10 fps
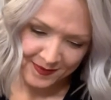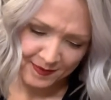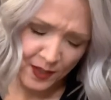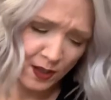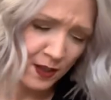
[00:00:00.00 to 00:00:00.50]

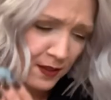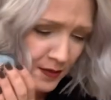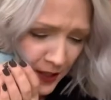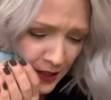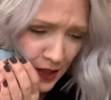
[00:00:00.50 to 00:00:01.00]
Oh,
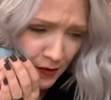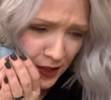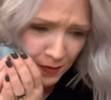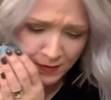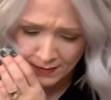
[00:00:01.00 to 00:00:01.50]
I love
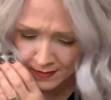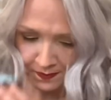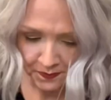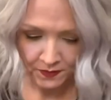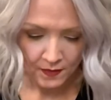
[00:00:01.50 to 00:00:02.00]
him.
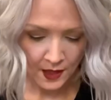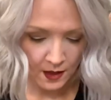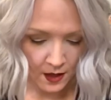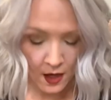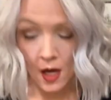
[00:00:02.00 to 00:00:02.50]

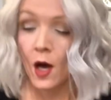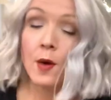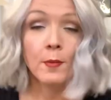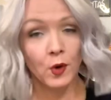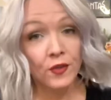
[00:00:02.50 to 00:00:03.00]

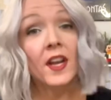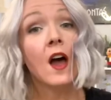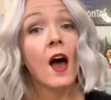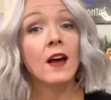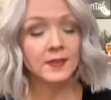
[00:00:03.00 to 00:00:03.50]
Moving
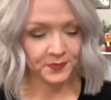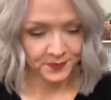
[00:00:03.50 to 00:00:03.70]
on.